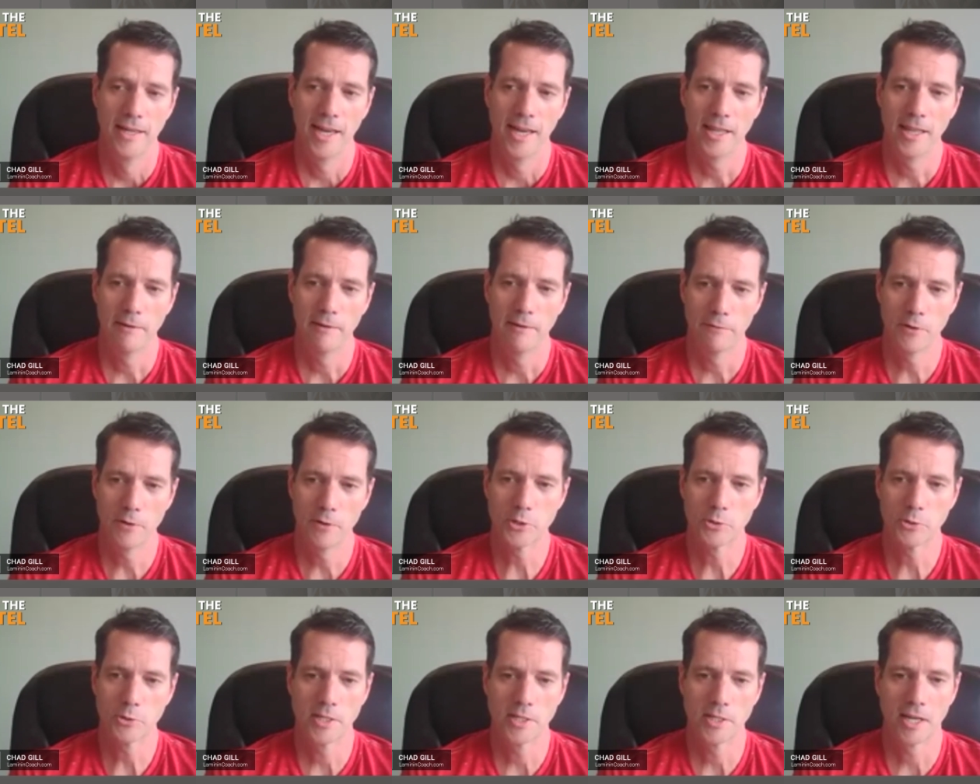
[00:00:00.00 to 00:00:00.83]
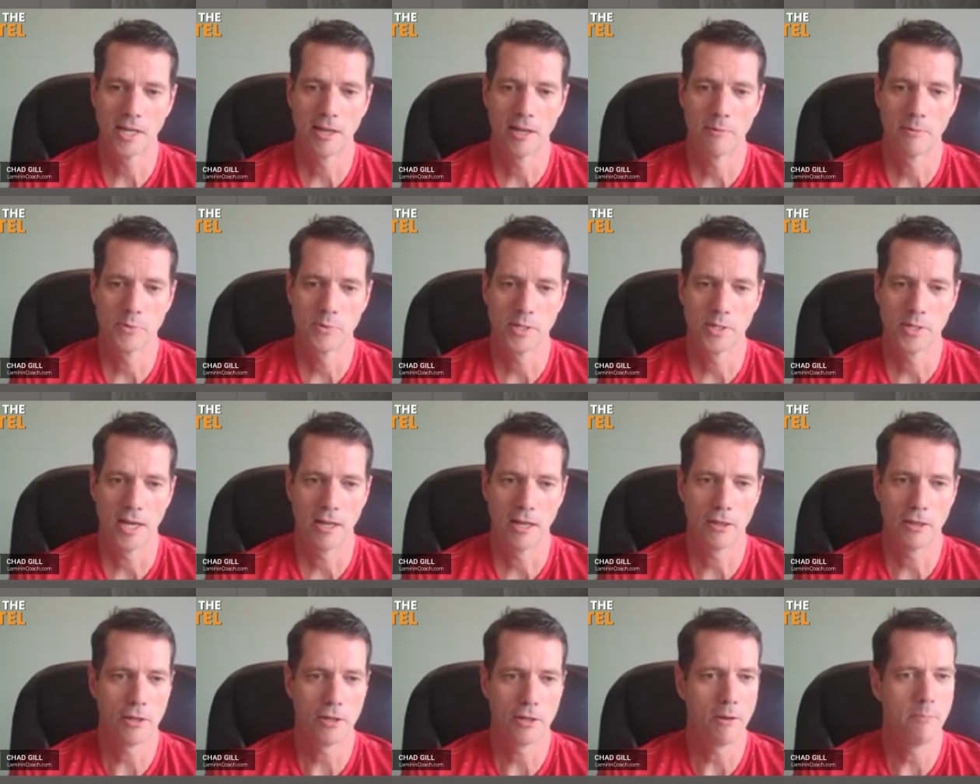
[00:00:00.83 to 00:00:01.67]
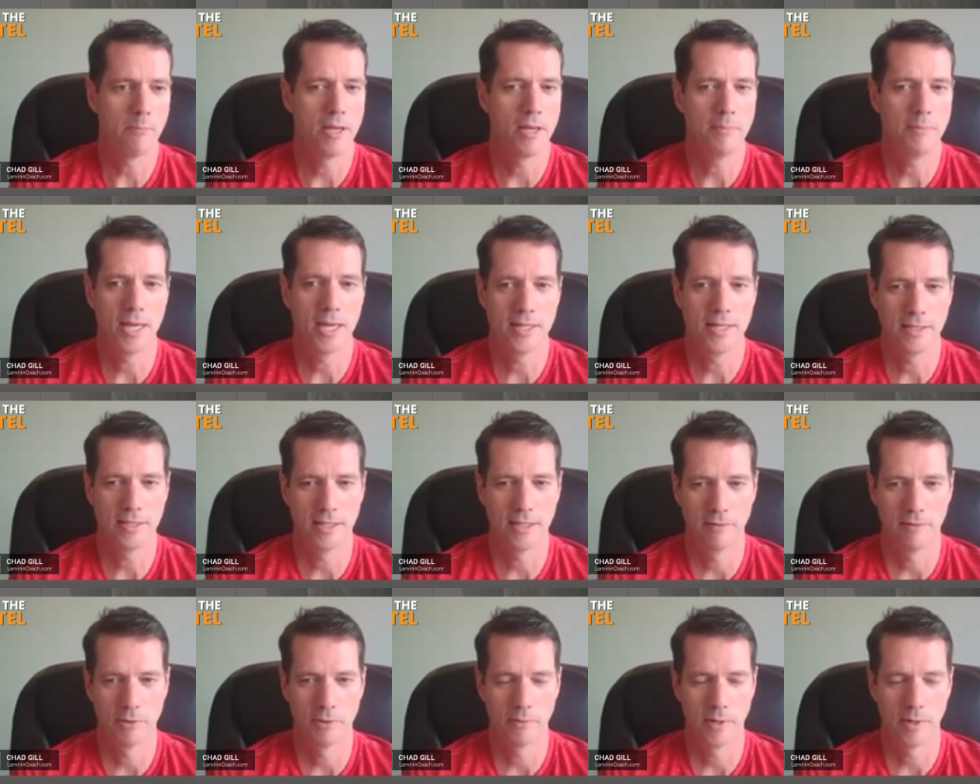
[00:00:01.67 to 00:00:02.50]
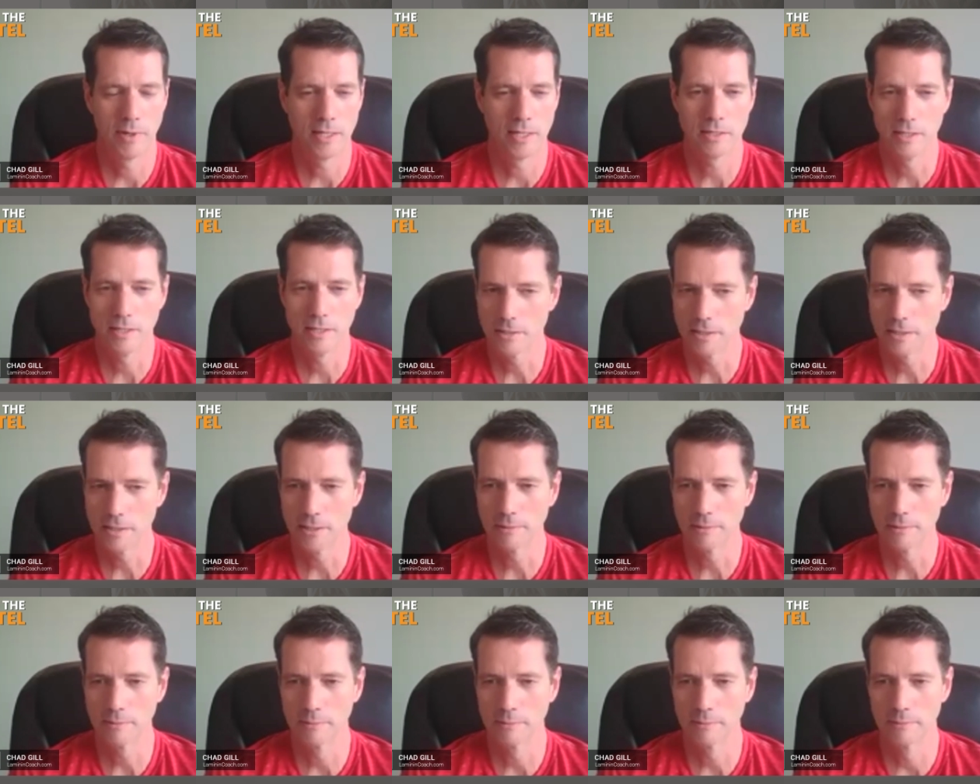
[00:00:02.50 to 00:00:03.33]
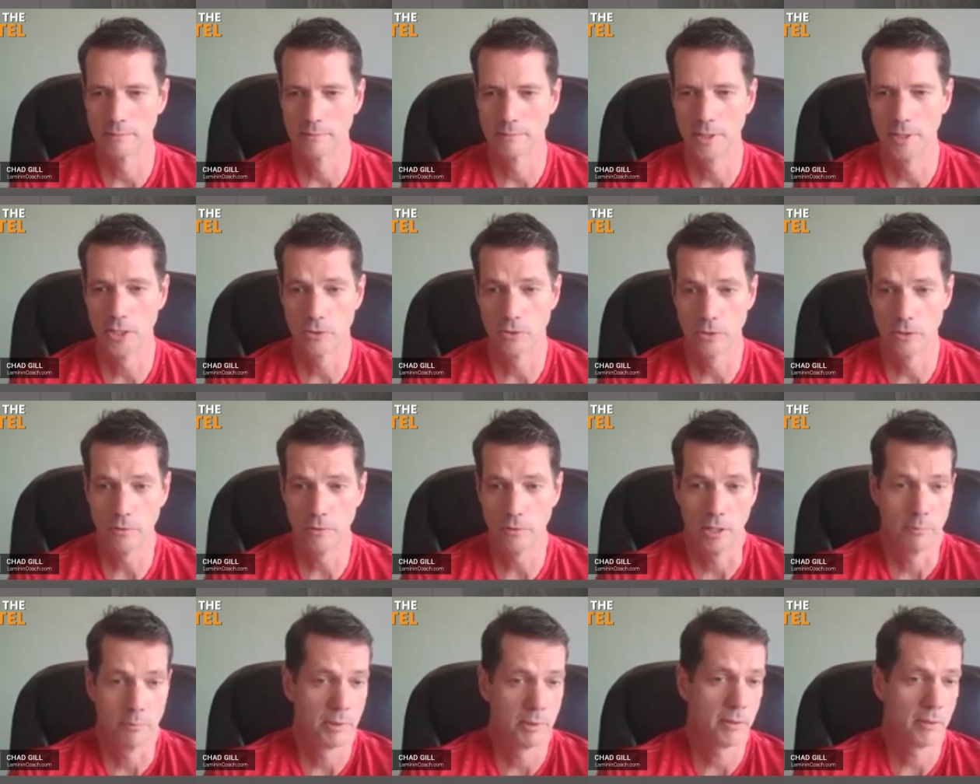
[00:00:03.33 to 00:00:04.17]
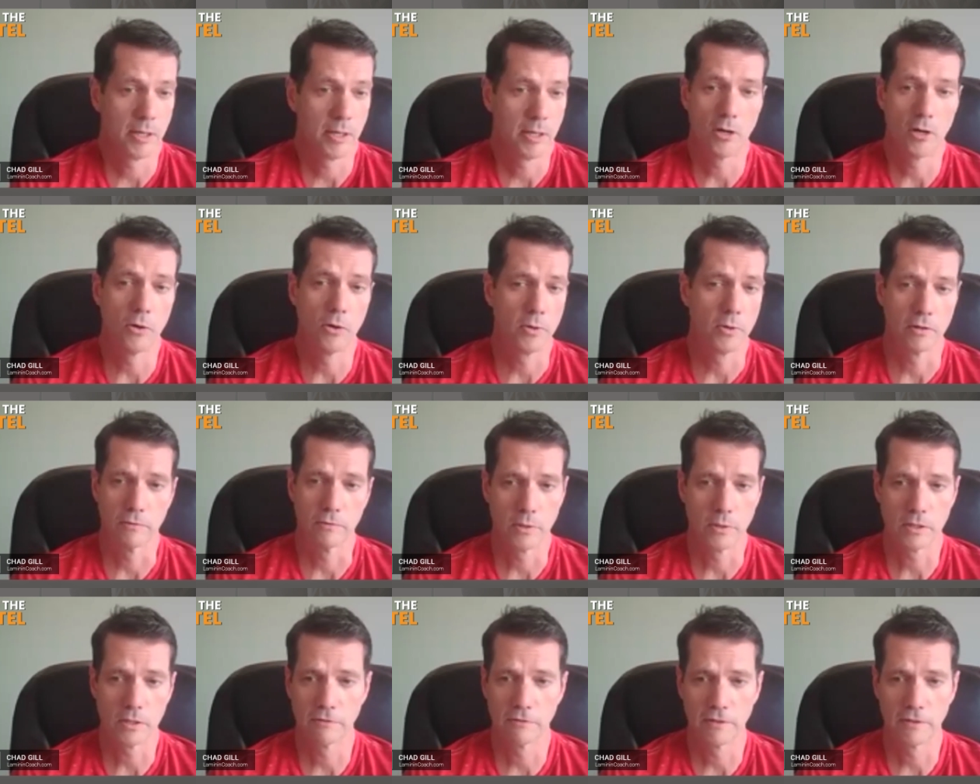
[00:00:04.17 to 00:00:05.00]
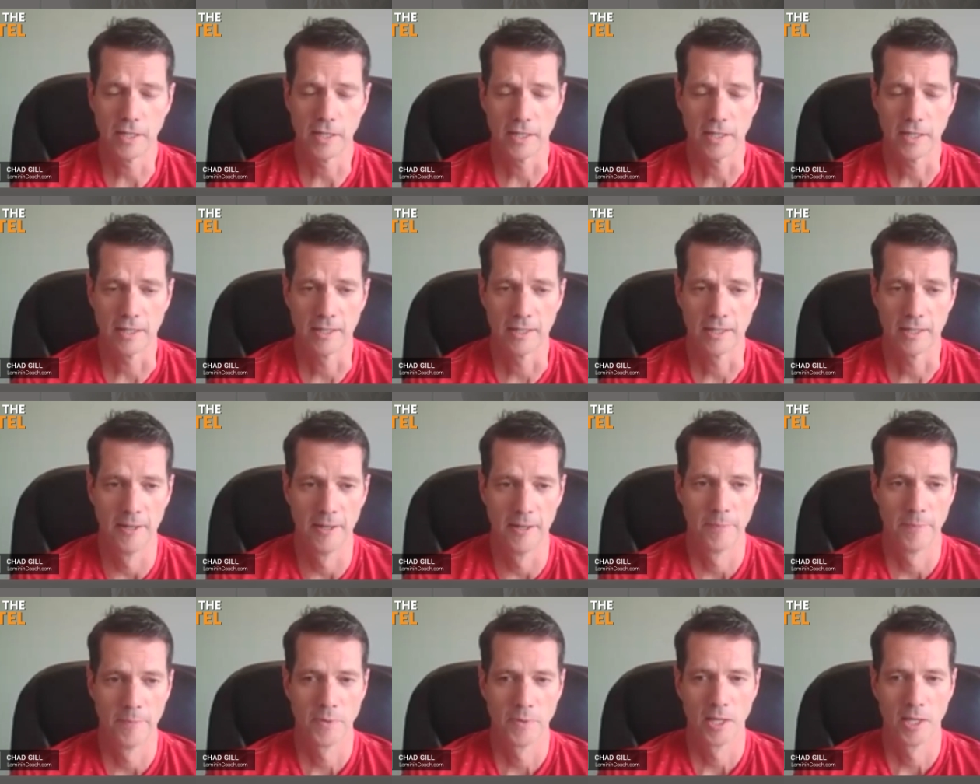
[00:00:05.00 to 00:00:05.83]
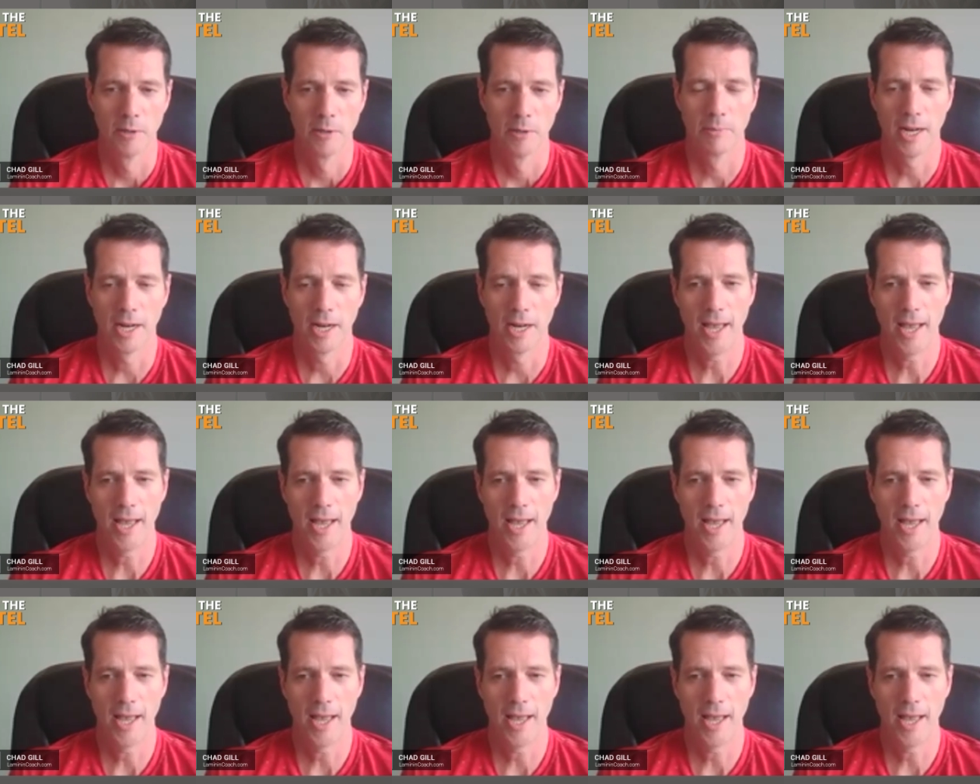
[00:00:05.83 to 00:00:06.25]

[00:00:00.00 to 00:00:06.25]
And the first three times, I thought maybe I didn't have the right assistant. In truth, they probably all would have worked fine. But I